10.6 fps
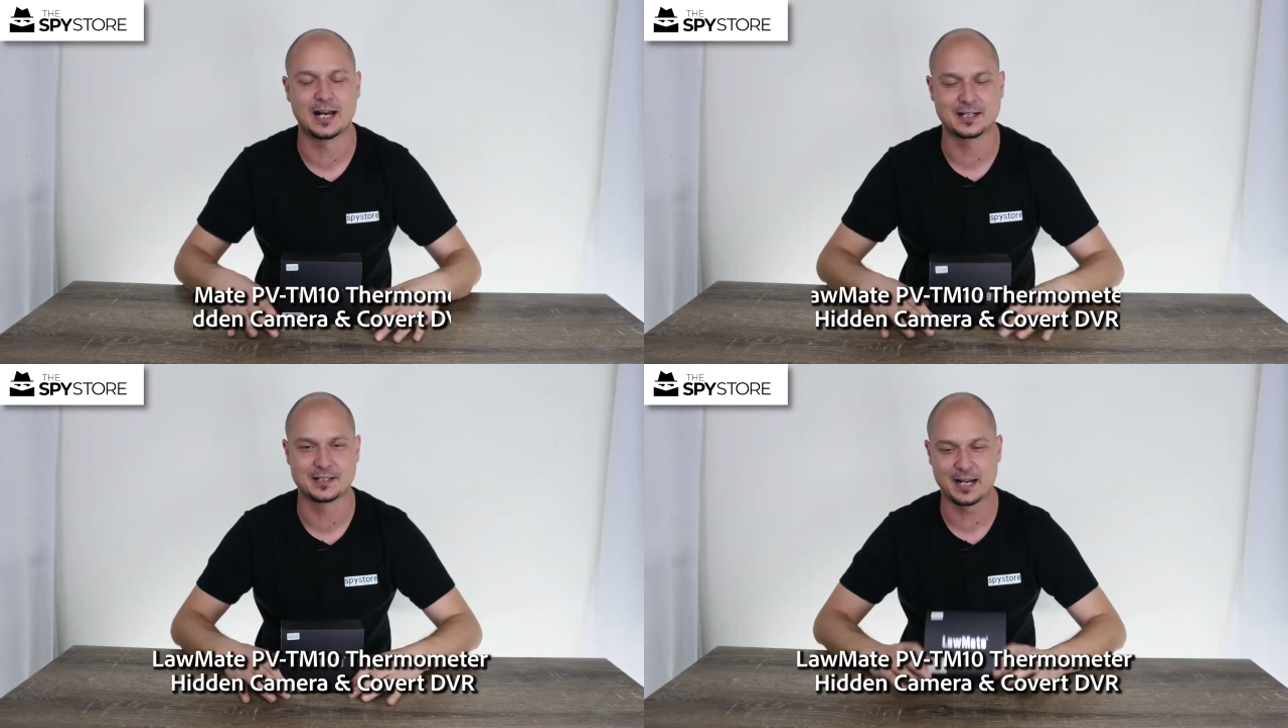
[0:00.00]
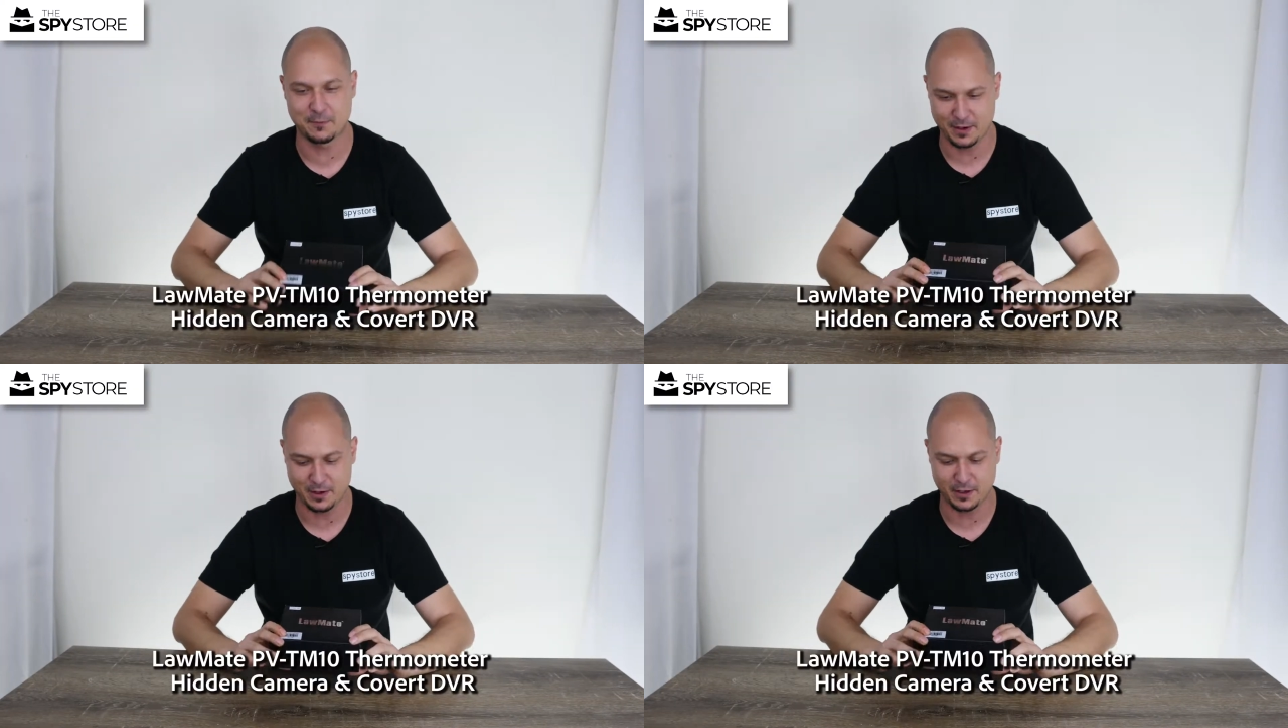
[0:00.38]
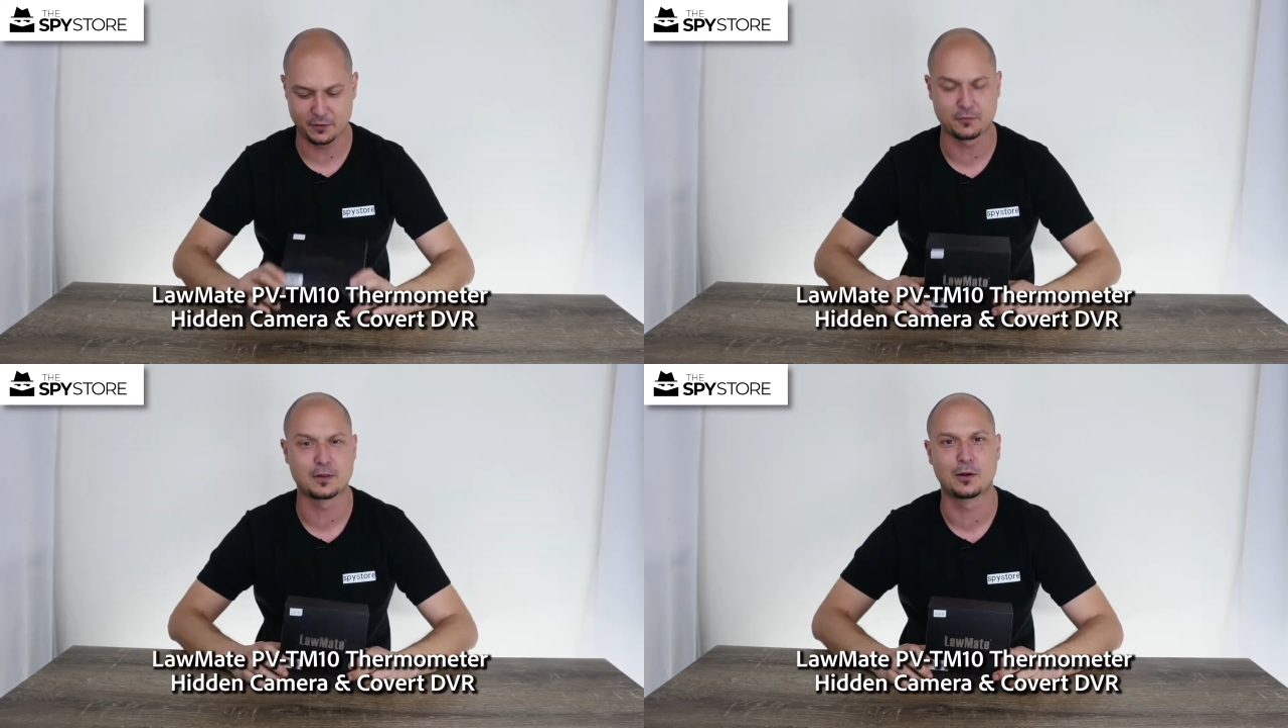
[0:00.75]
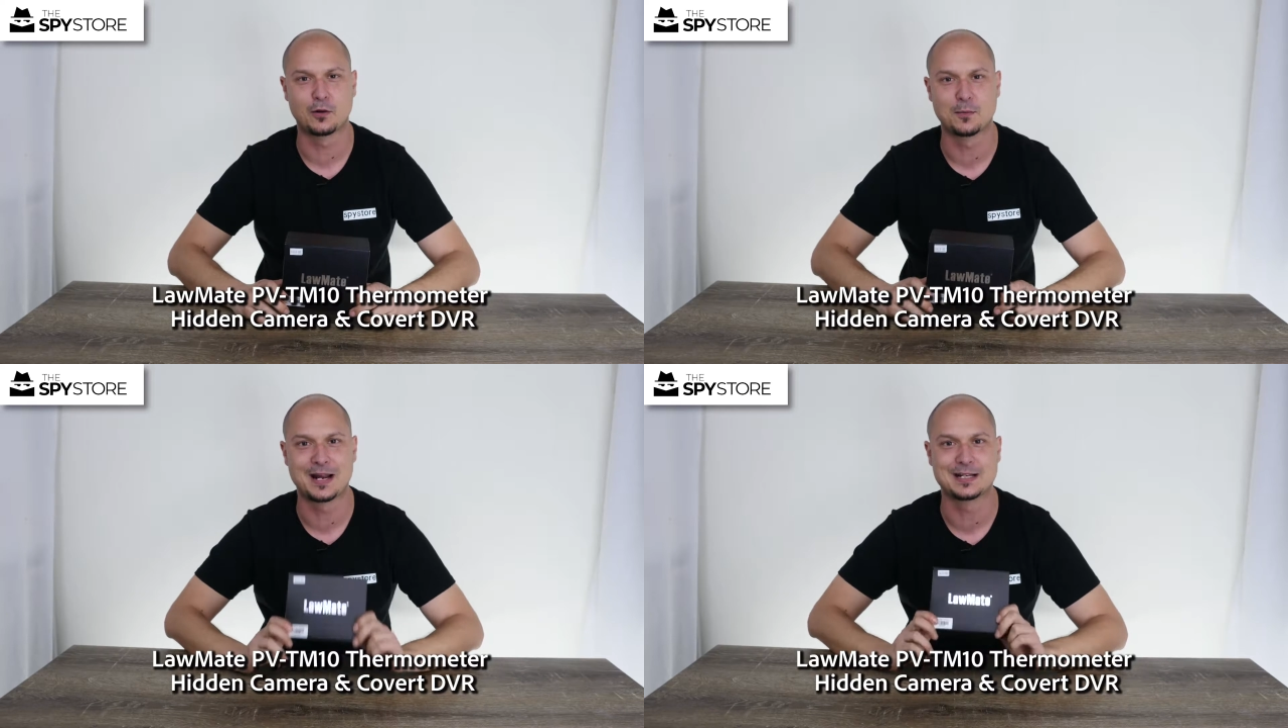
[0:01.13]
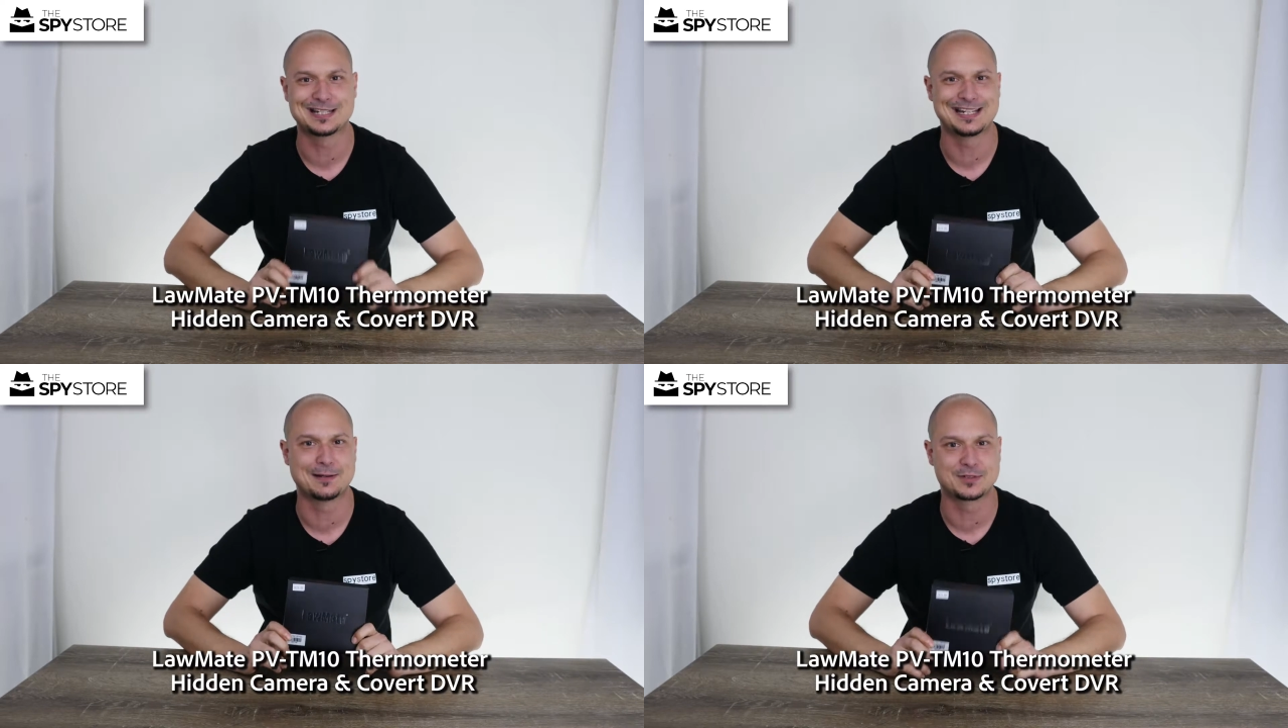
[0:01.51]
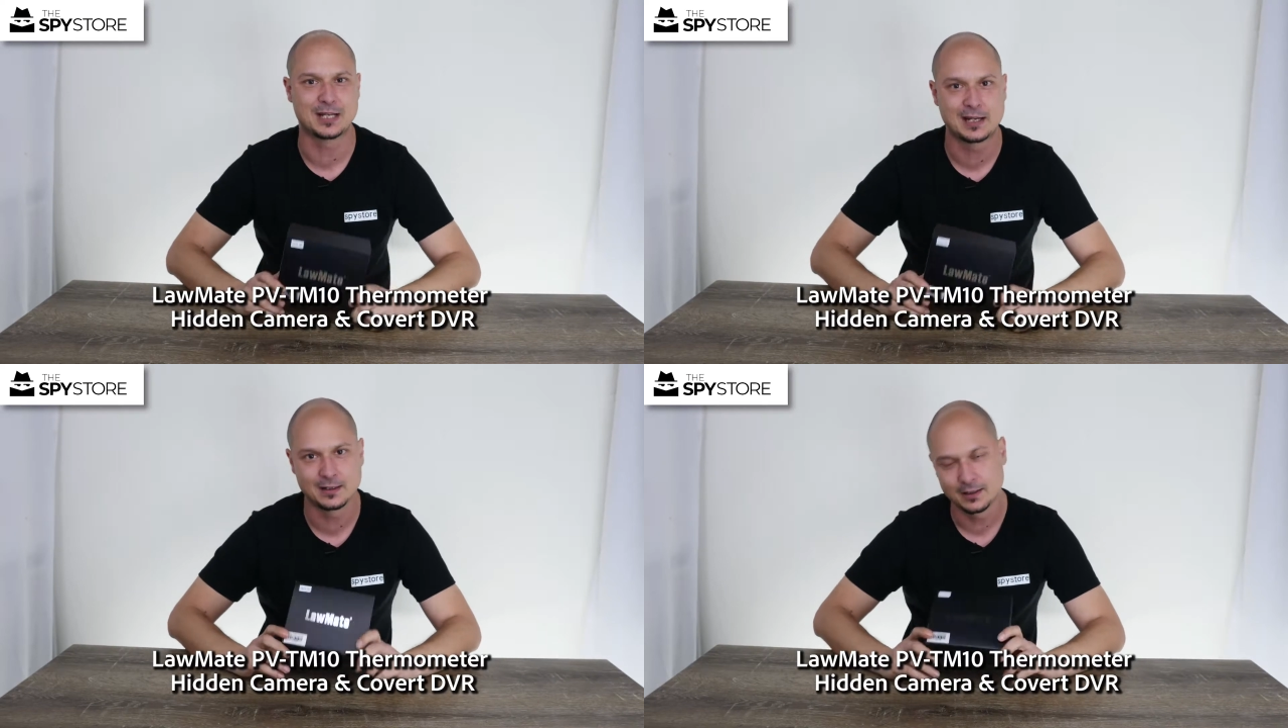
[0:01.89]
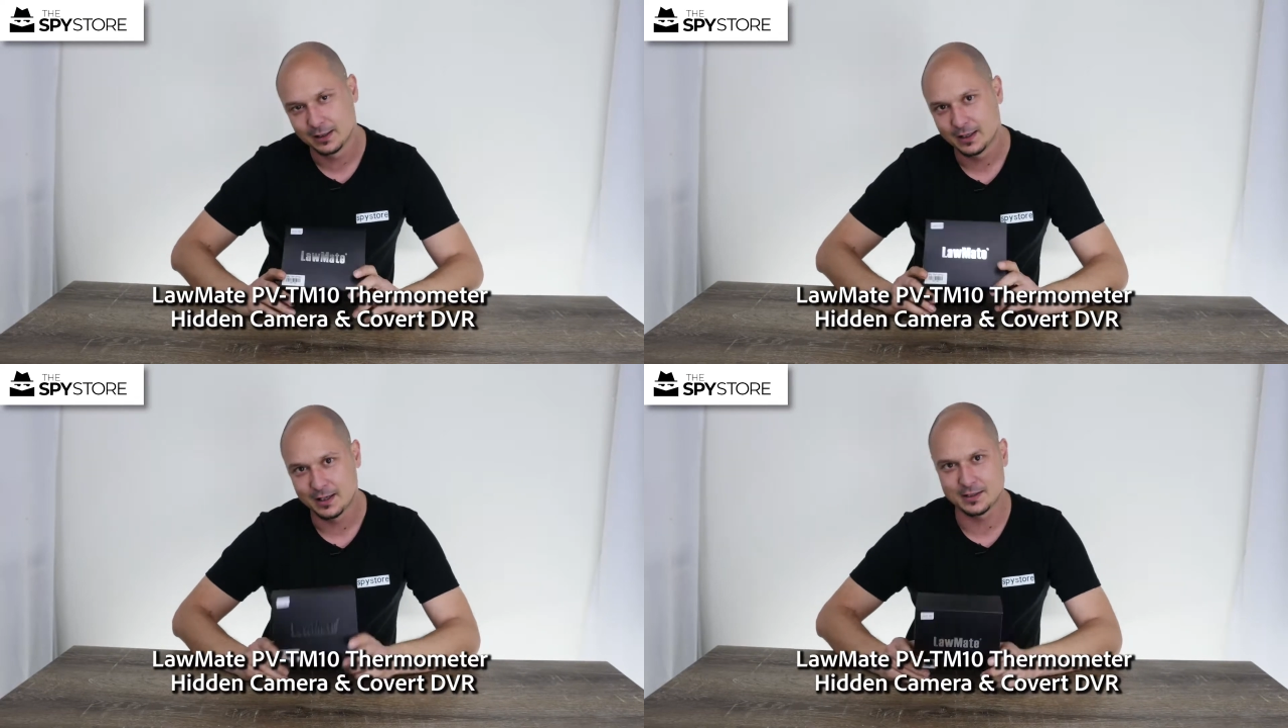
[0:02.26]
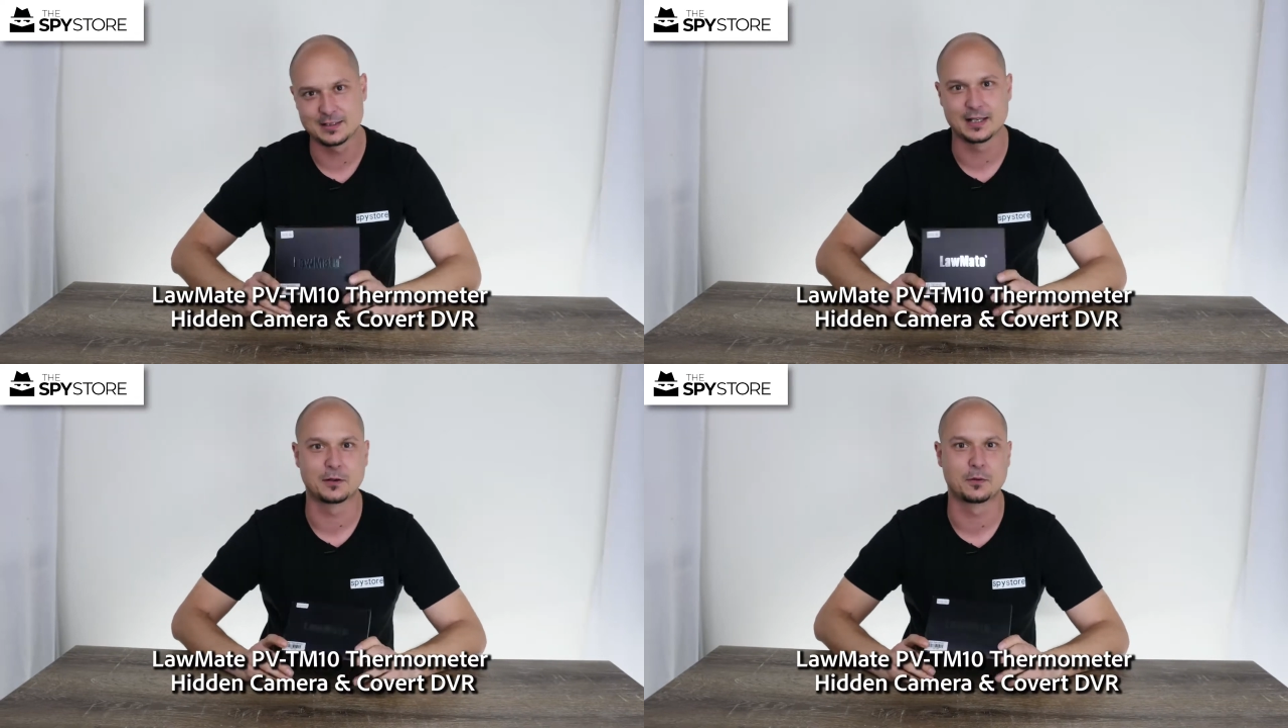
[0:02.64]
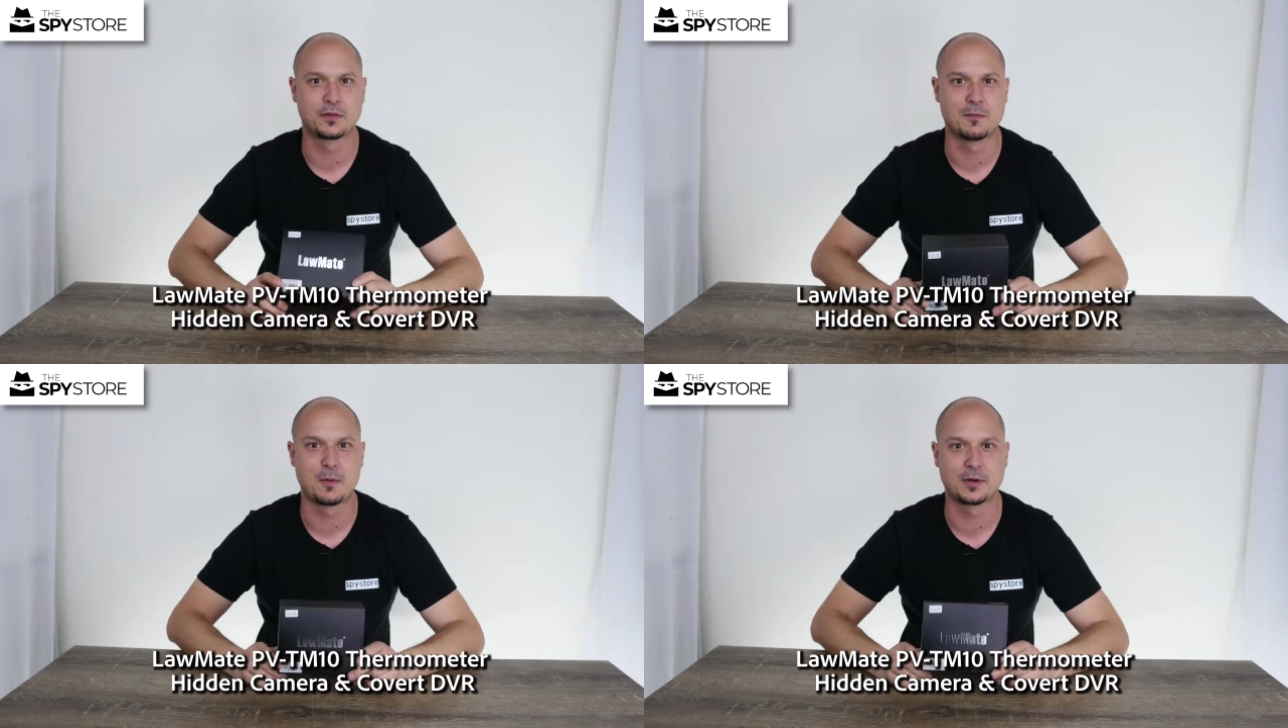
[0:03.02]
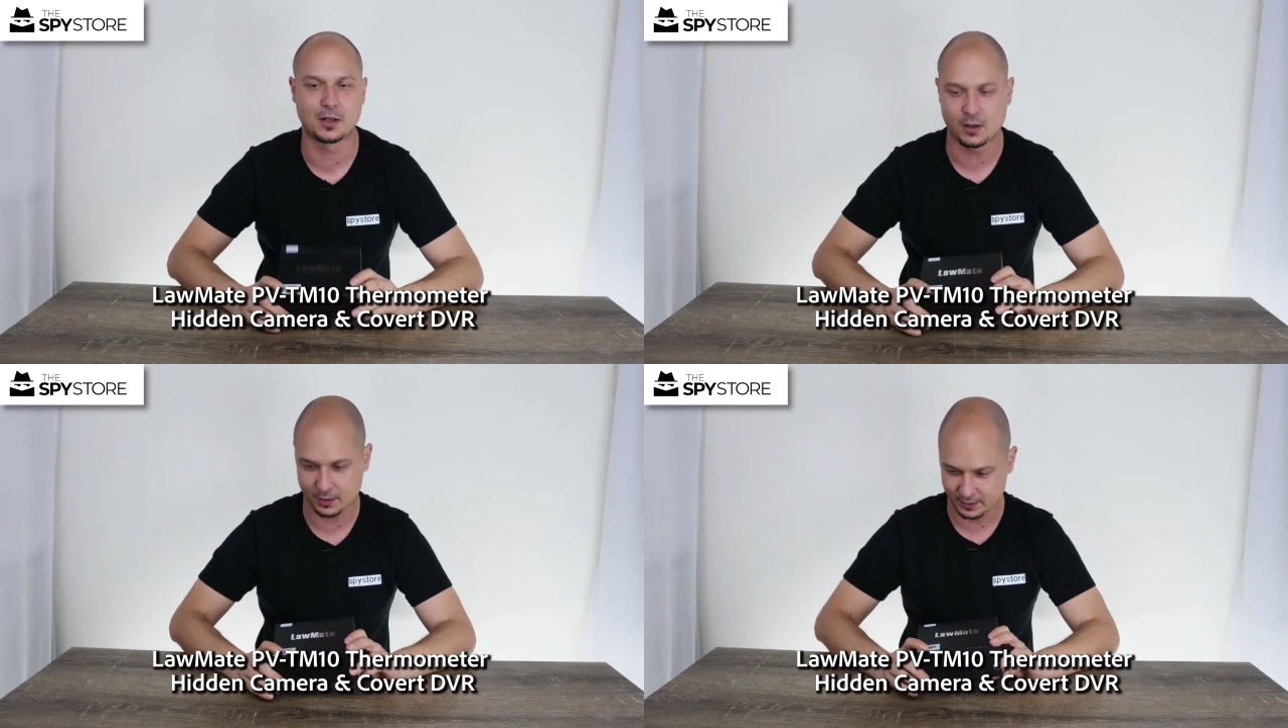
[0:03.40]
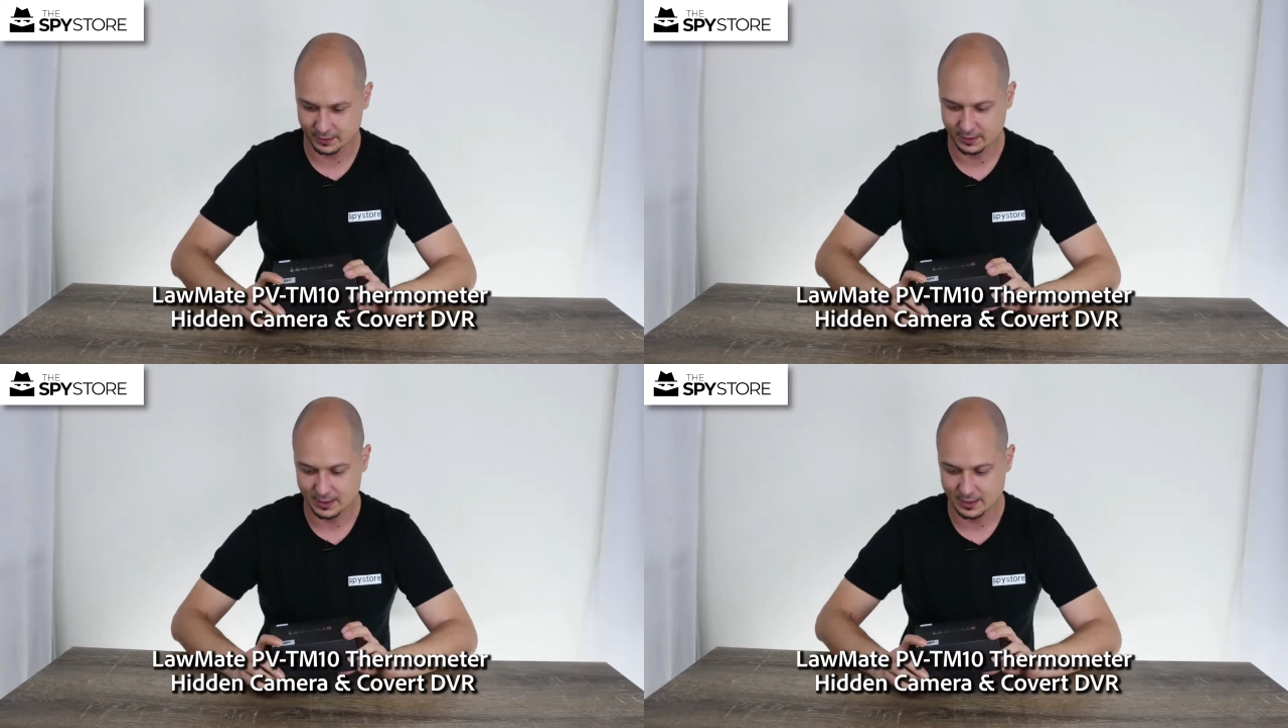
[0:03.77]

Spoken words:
Today we're going to go through the LawMate TM10. This is the little thermometer clock.